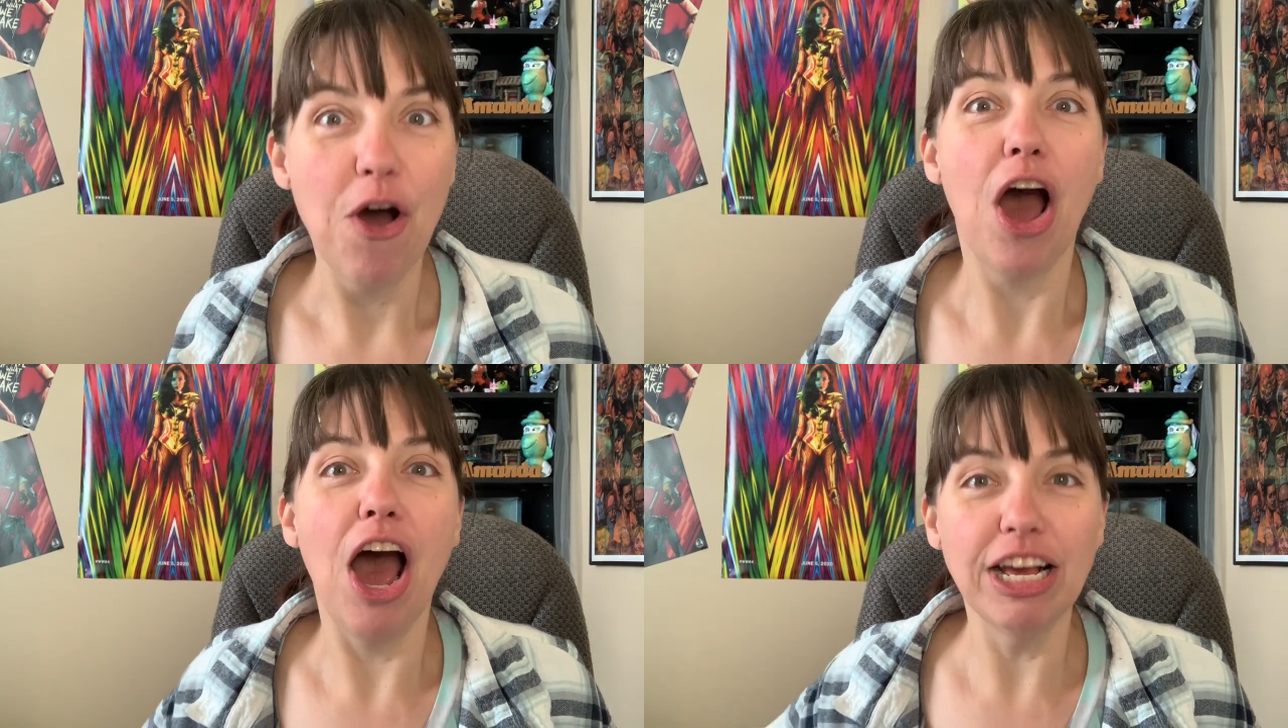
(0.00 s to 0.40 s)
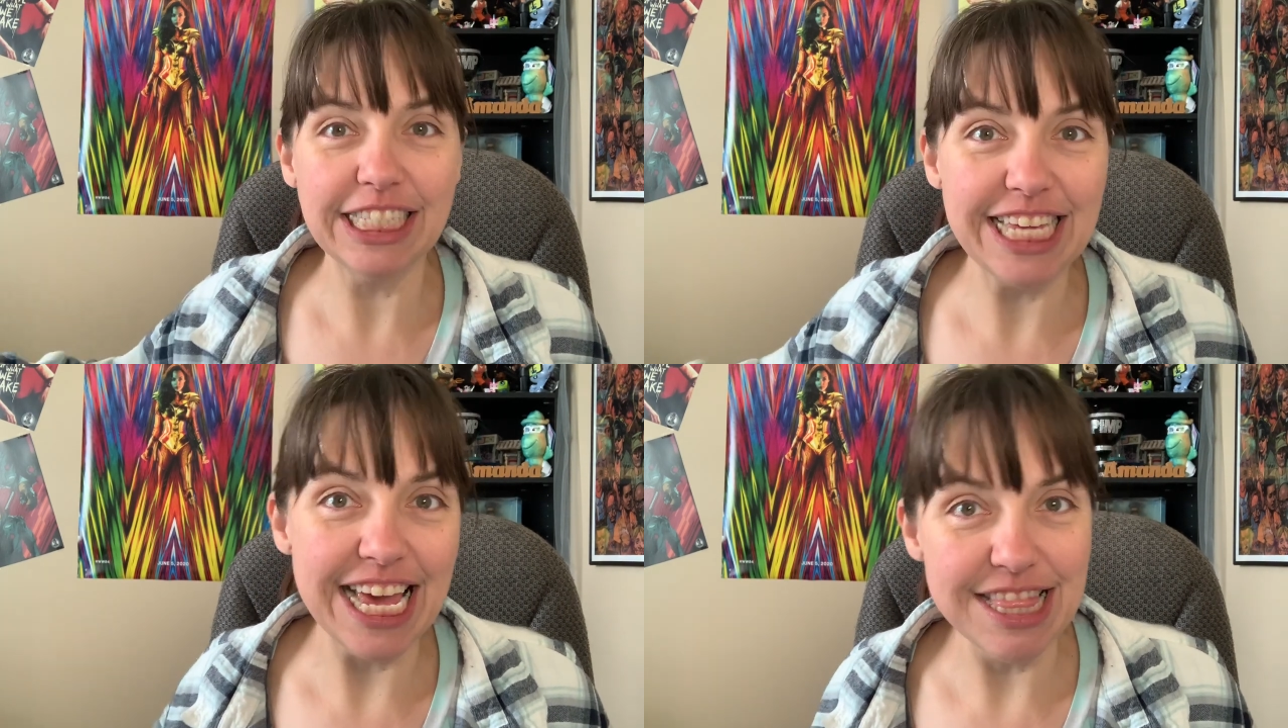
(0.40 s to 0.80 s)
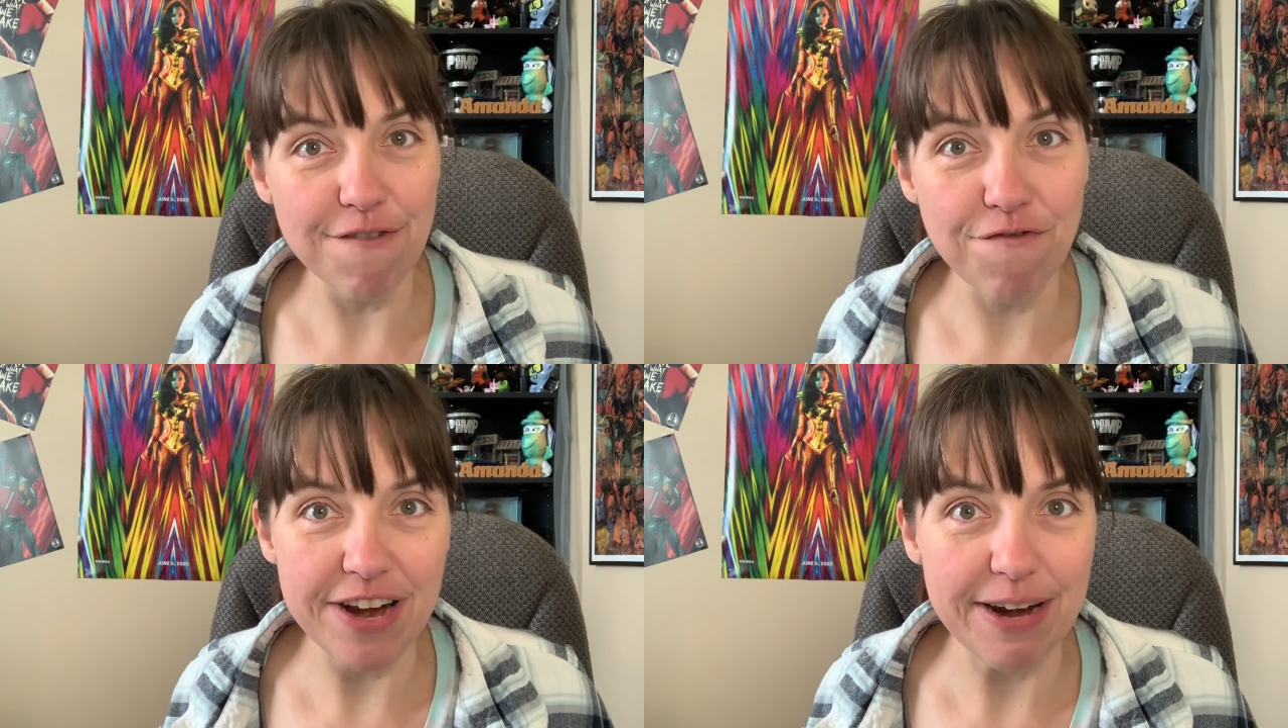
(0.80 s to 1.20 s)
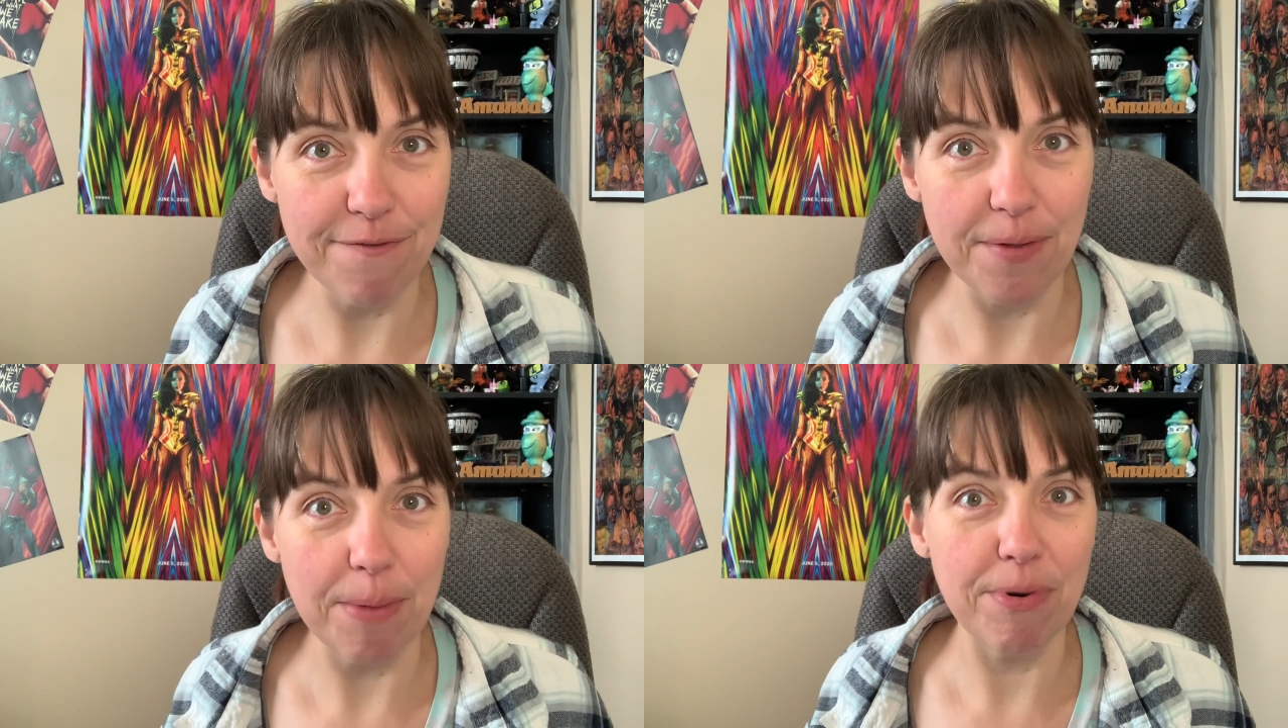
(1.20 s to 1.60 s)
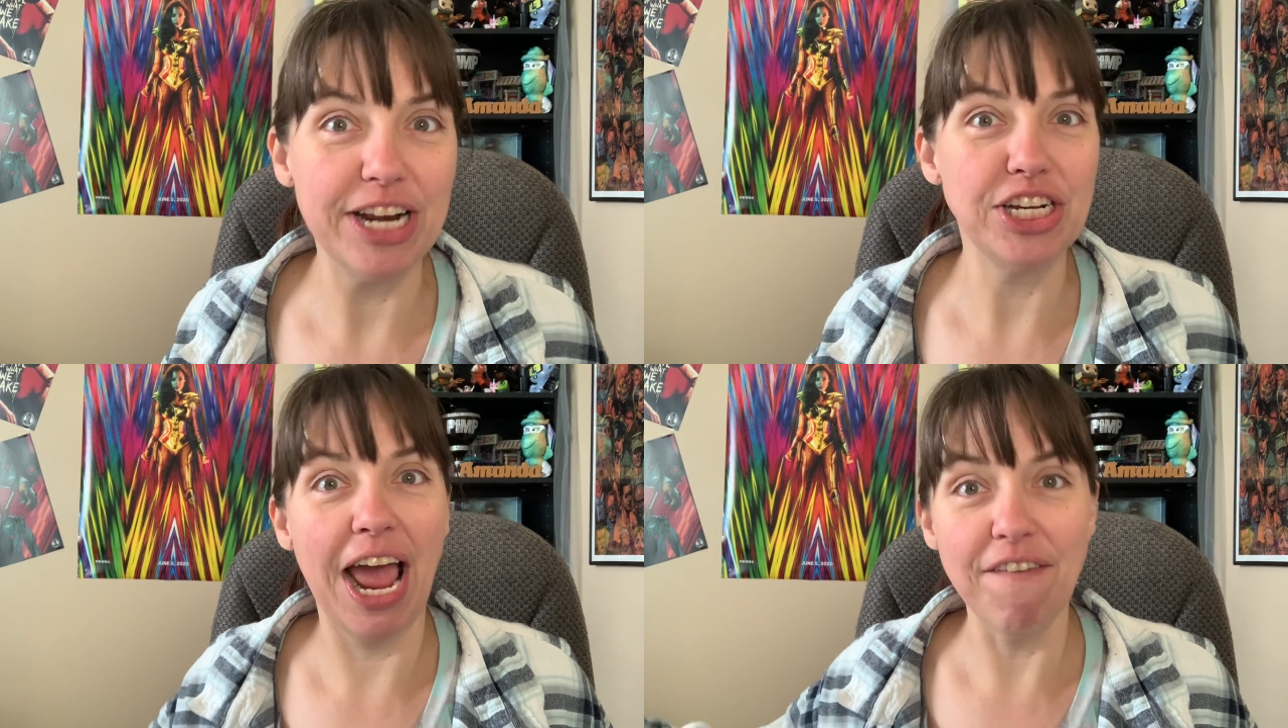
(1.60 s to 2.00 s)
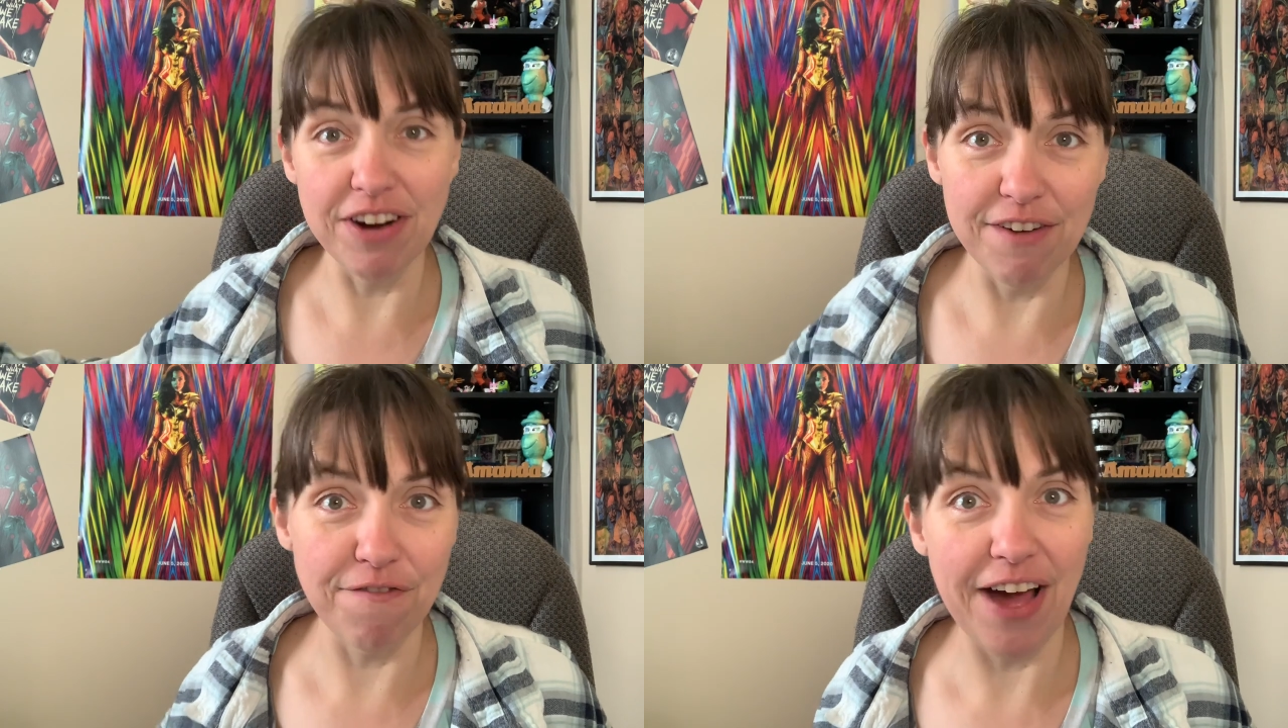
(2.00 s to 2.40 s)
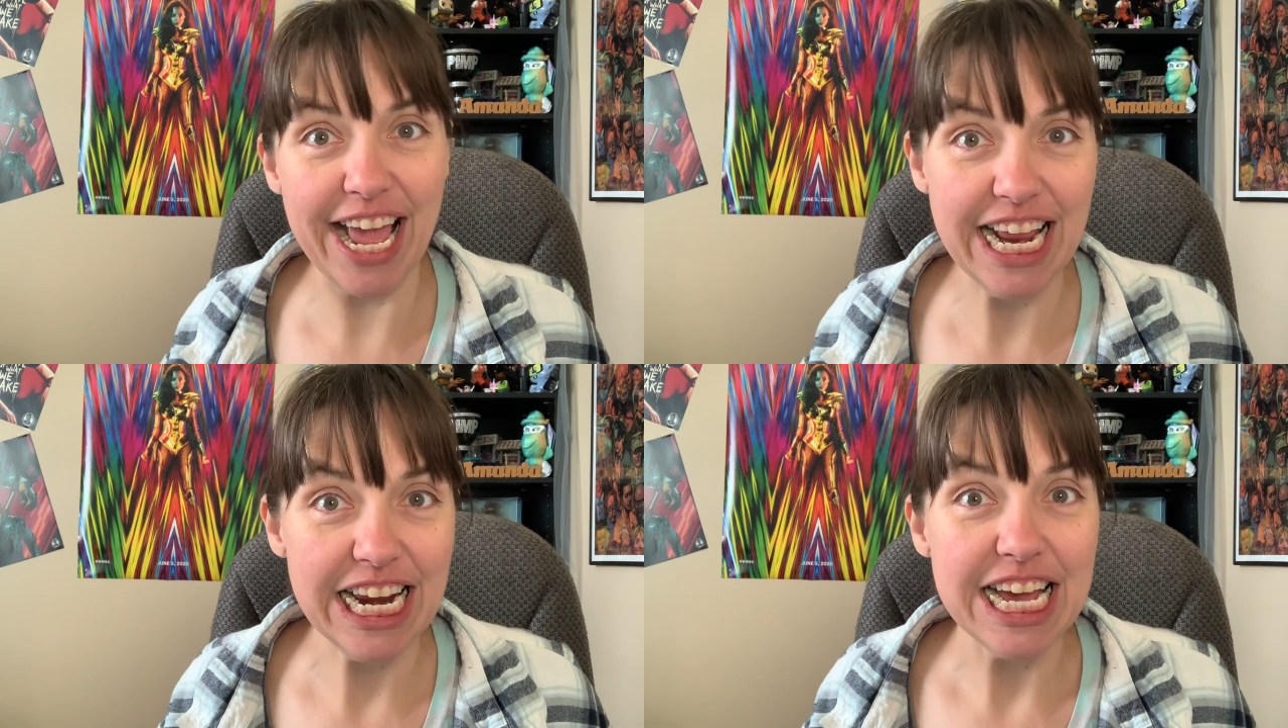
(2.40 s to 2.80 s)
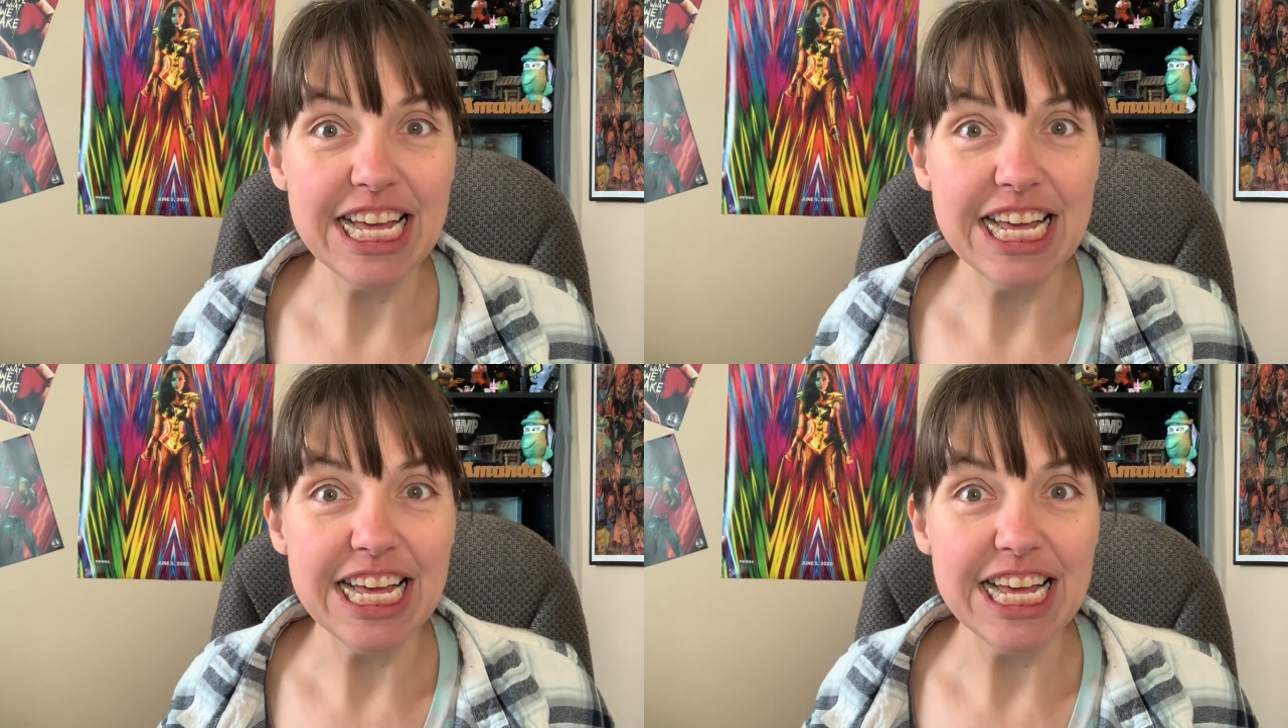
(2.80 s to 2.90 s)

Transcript: us getting the freedom from the British, having to fight,